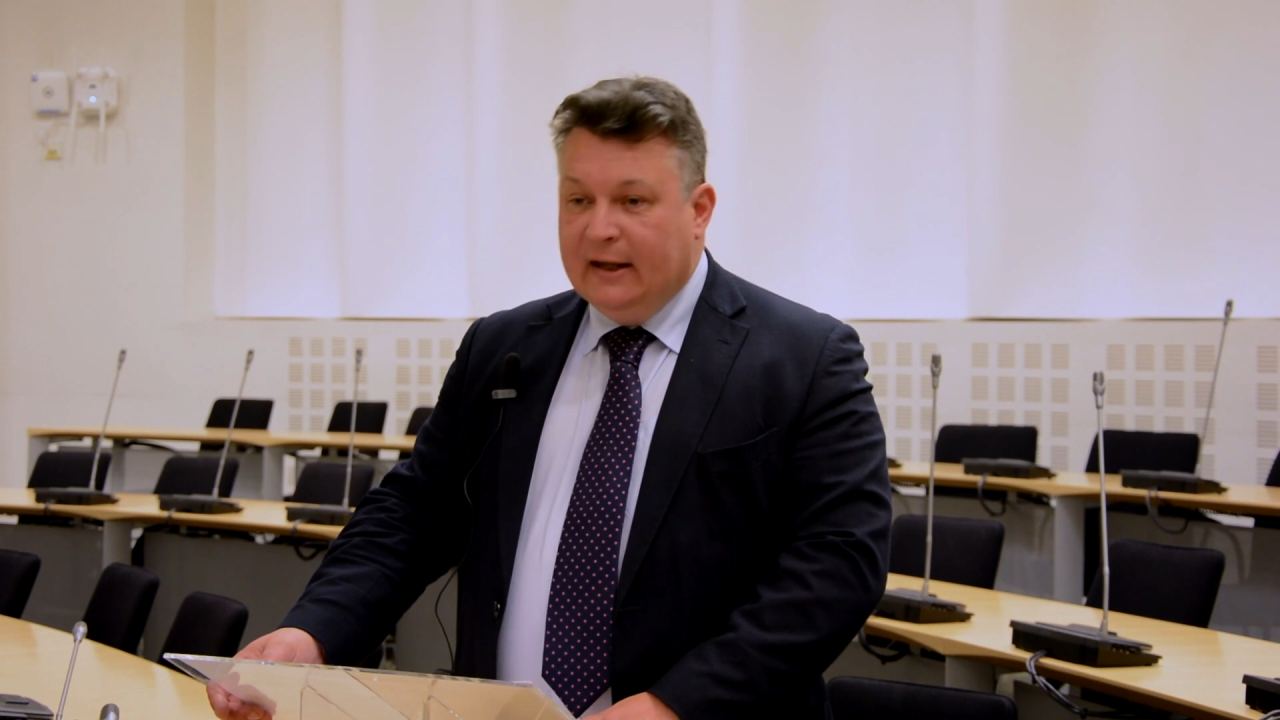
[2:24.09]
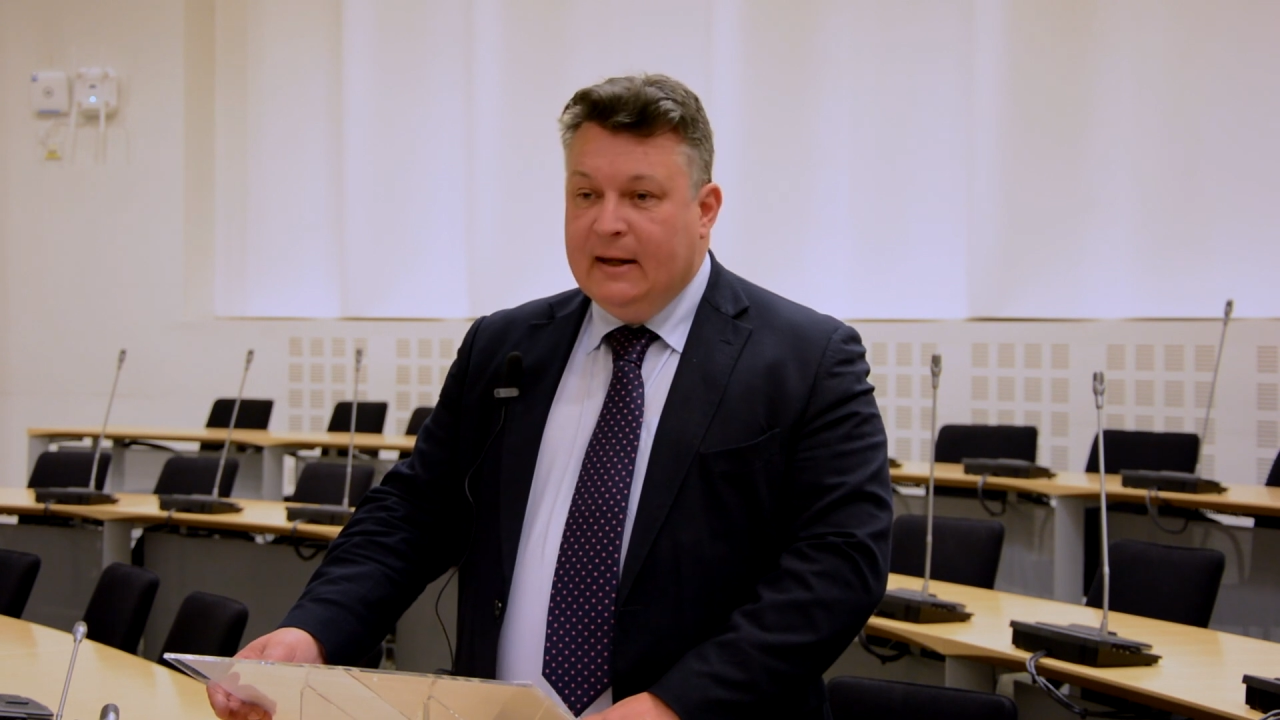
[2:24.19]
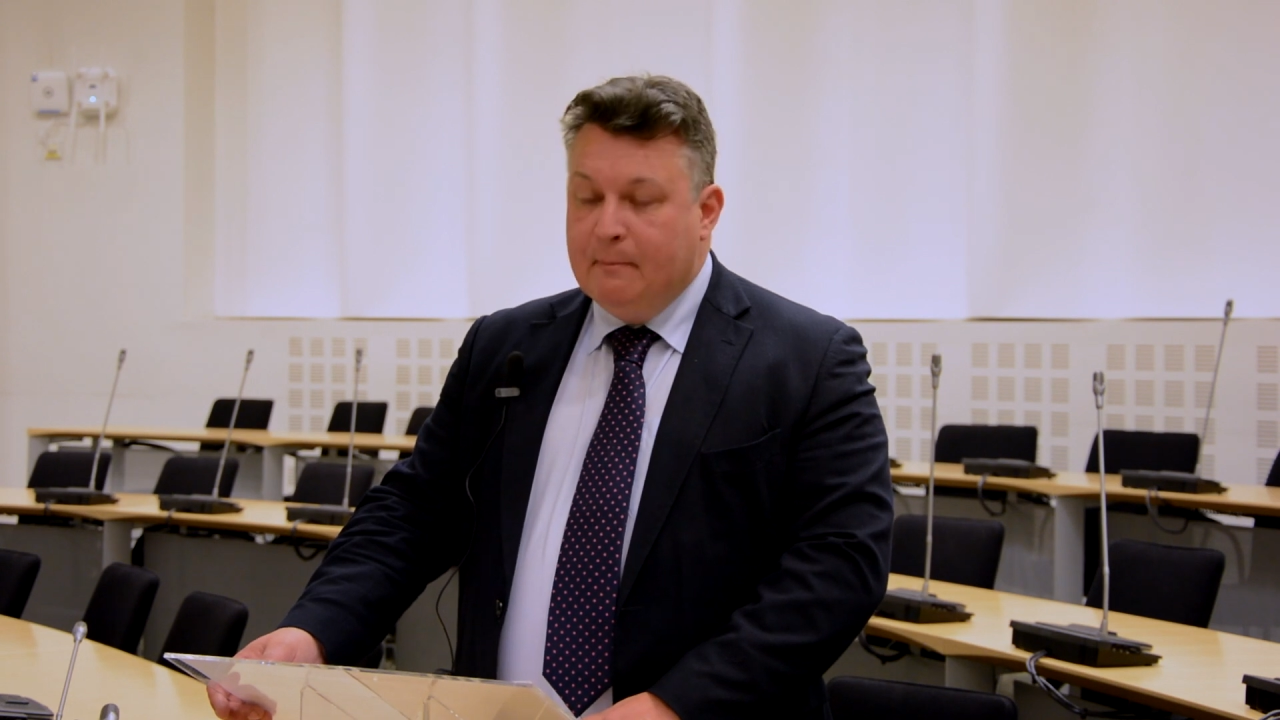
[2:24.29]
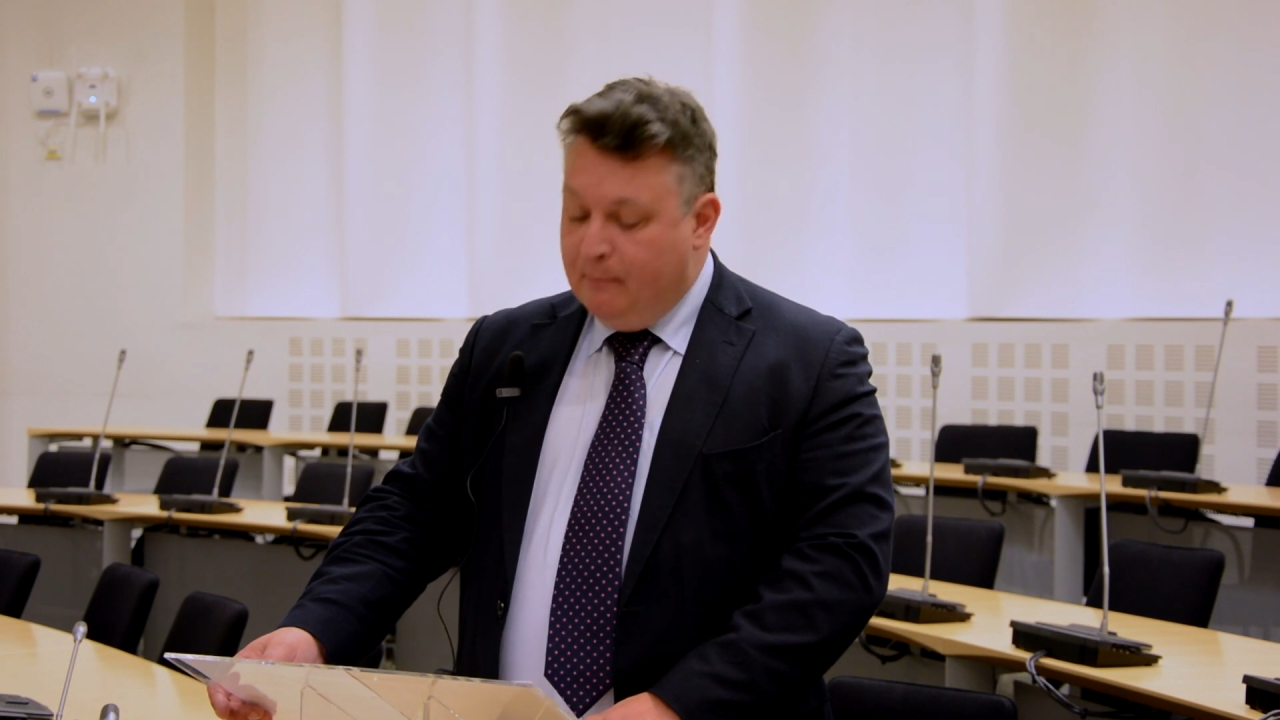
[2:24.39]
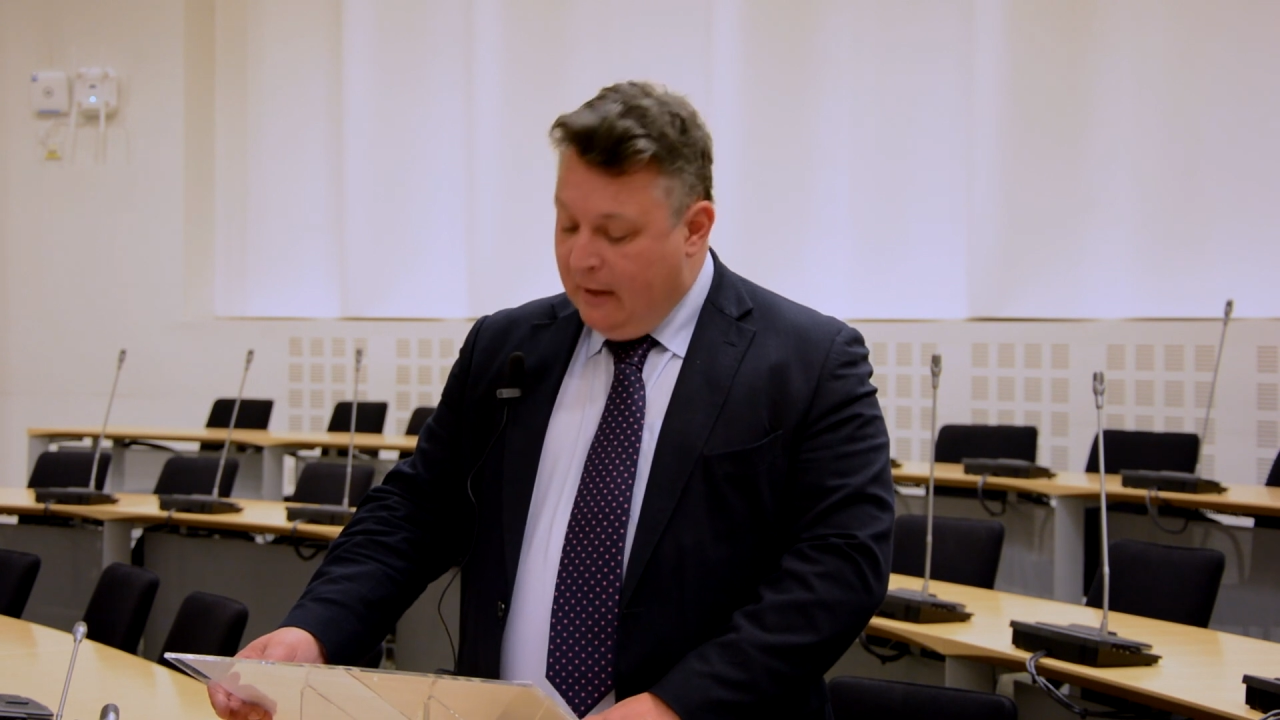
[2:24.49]

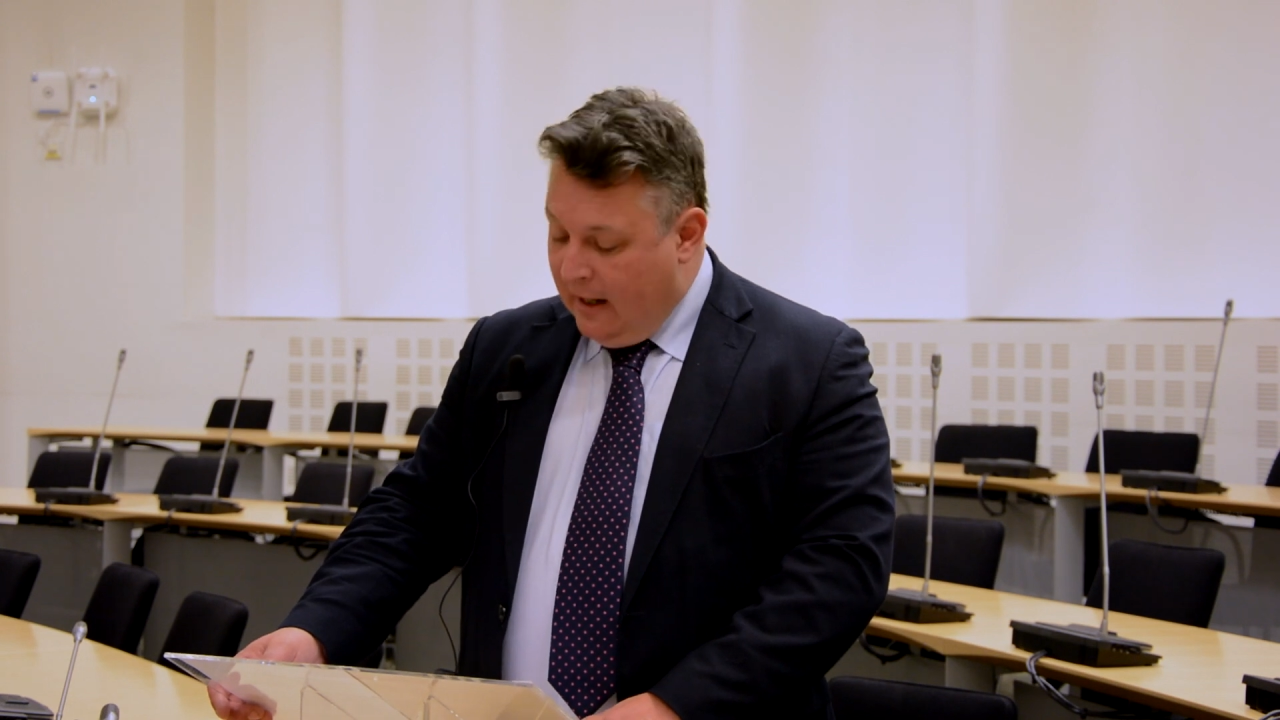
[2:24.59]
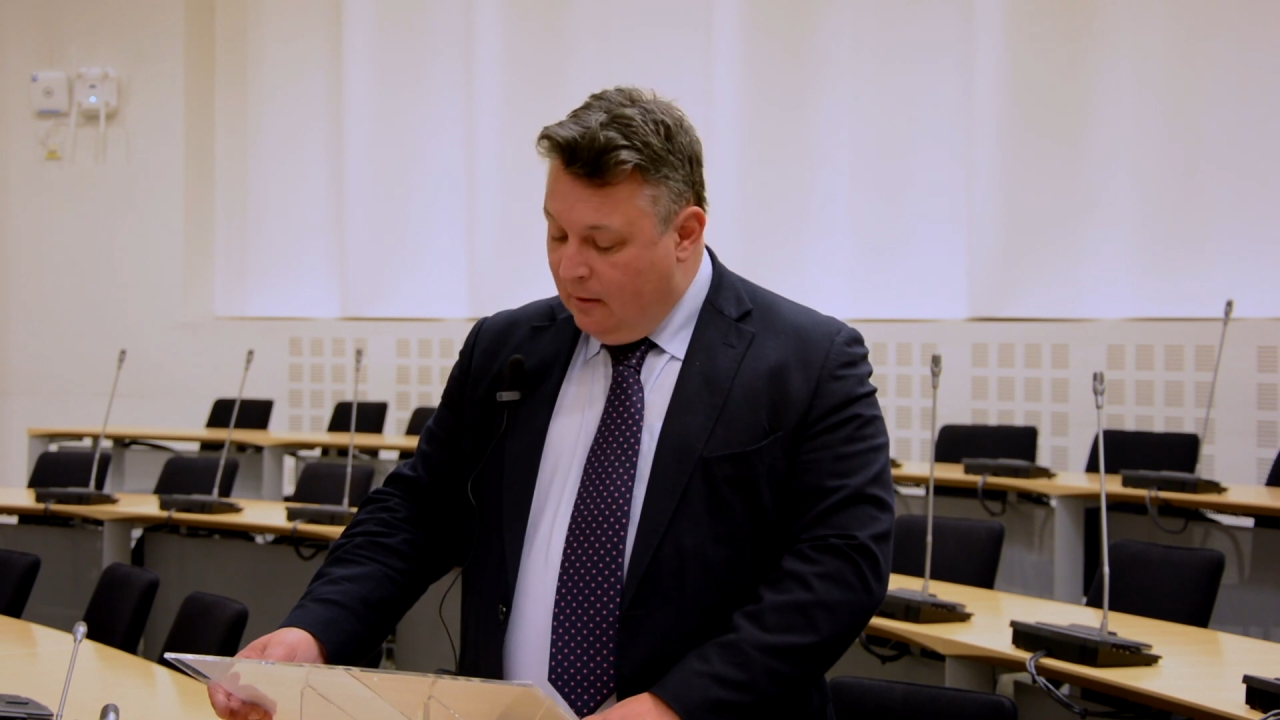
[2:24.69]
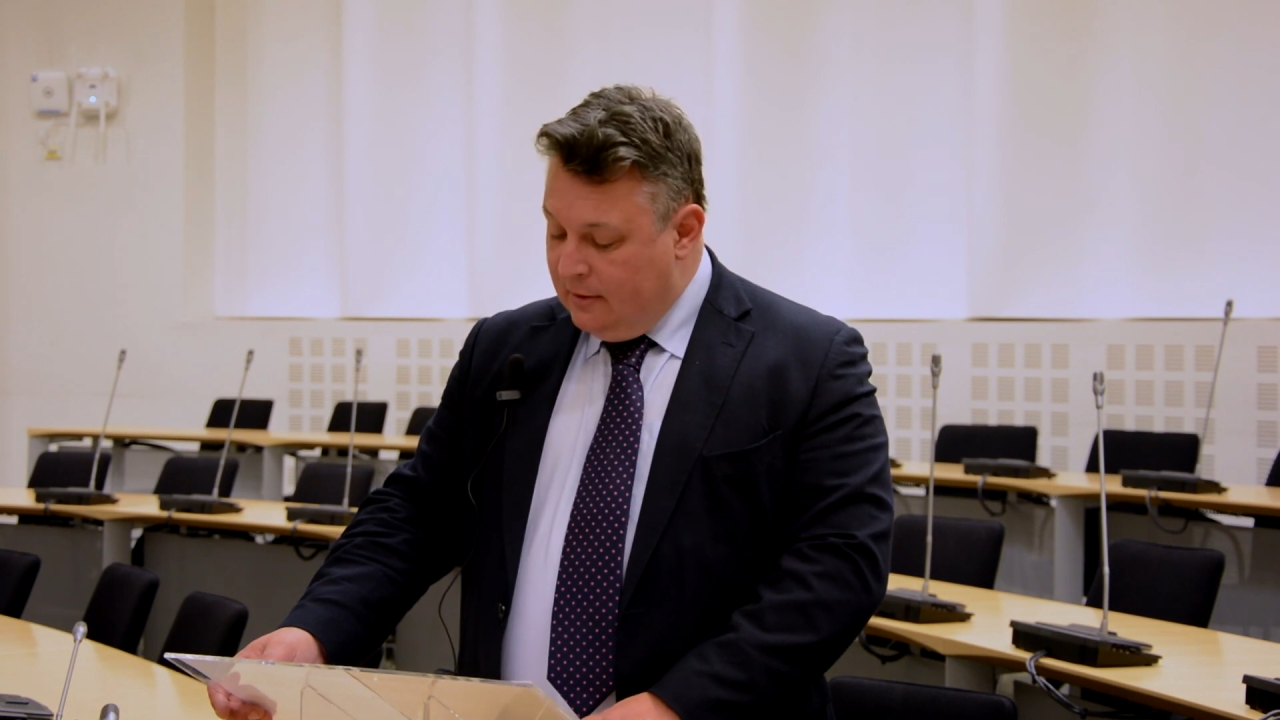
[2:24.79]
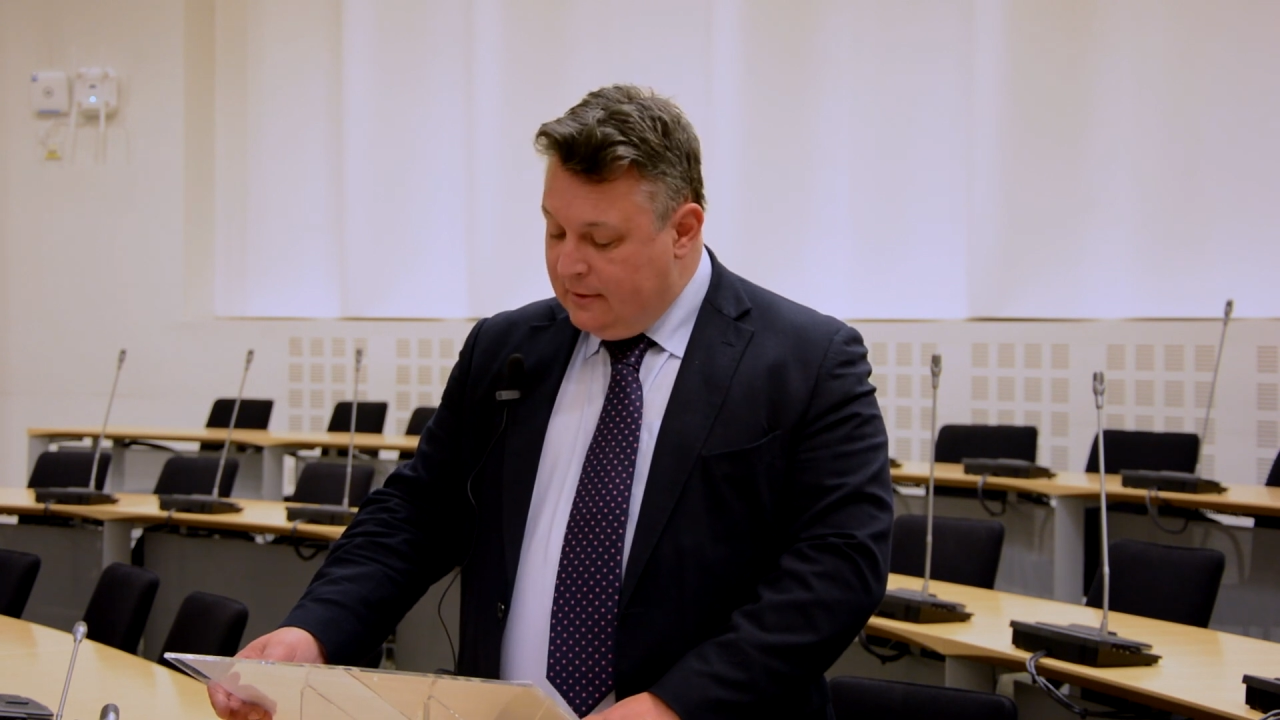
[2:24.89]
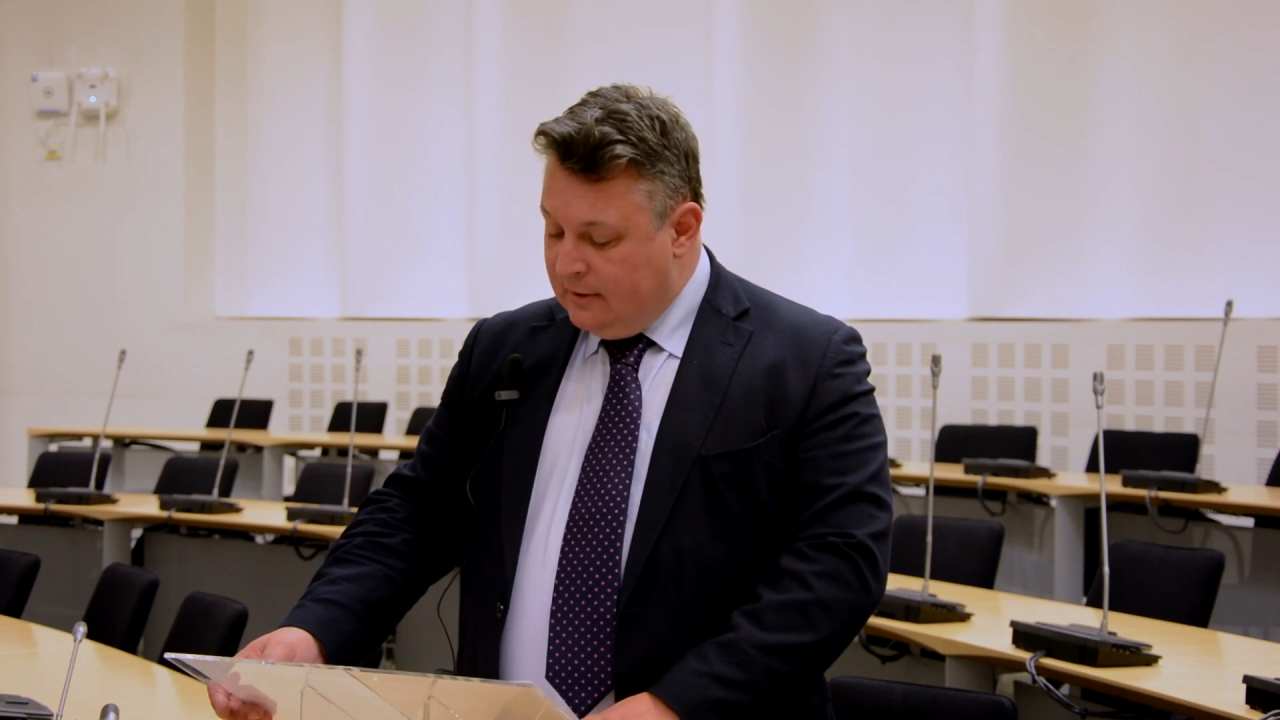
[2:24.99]

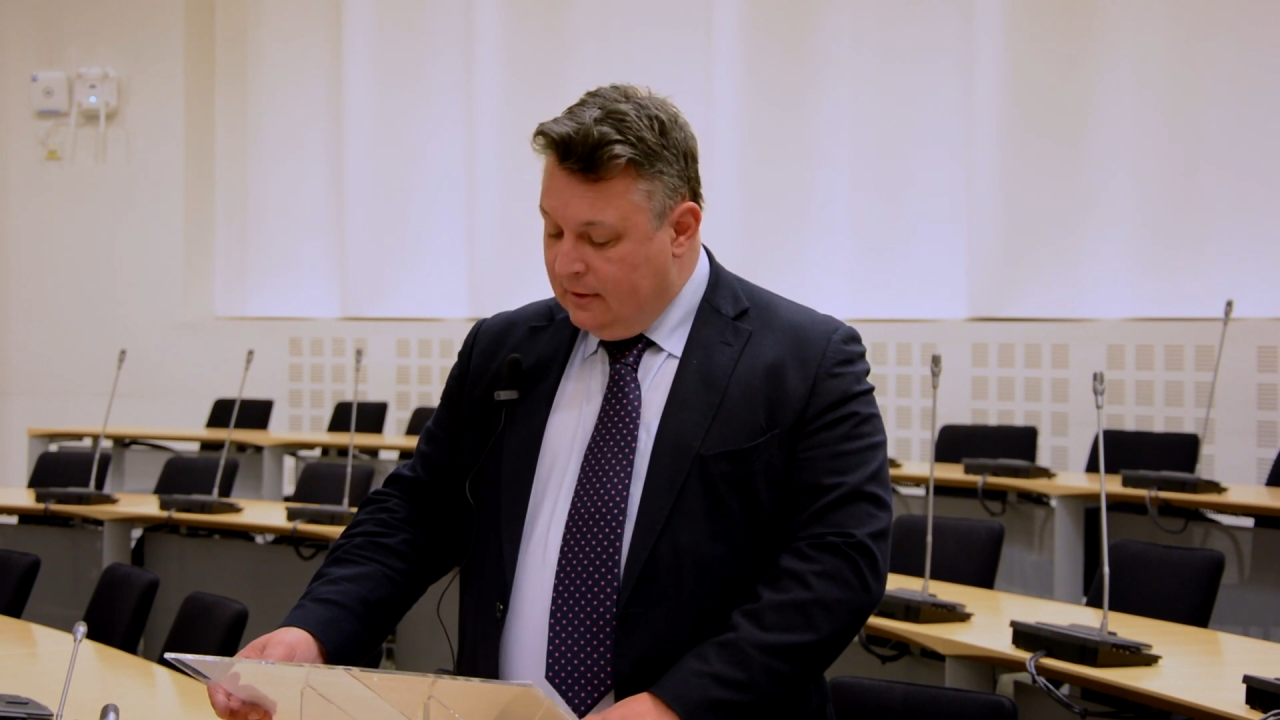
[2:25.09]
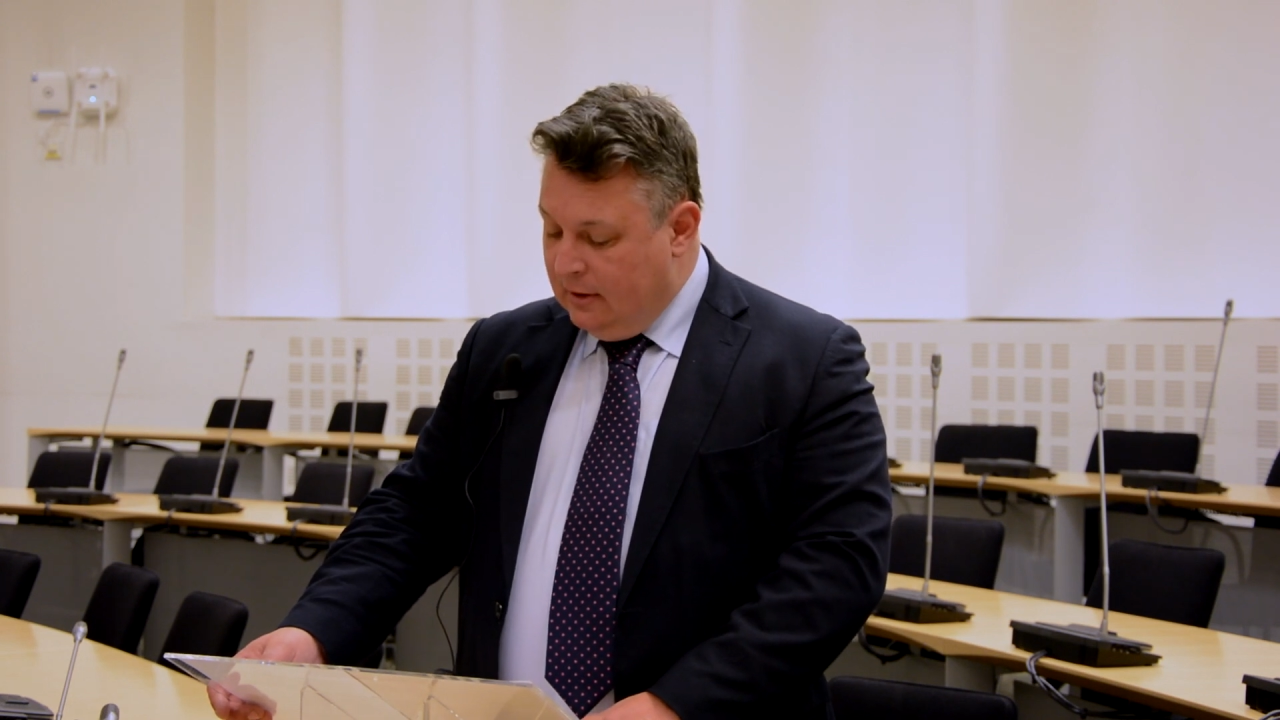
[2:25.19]
empowered